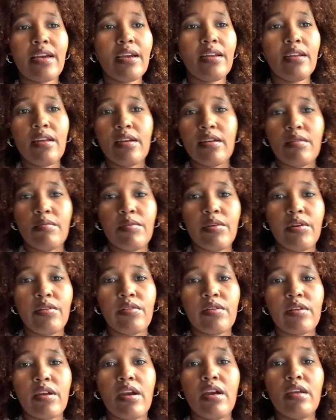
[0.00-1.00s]
I like
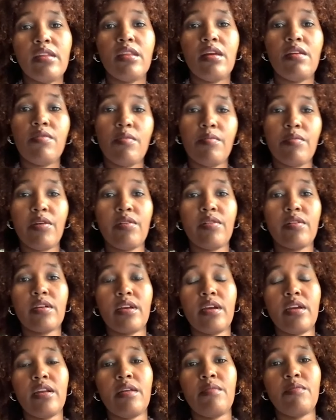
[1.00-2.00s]
America. I love America,
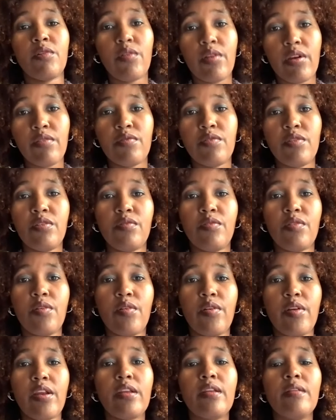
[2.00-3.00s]
and I'm grateful
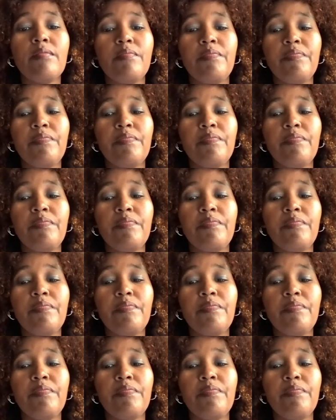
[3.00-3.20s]
for it.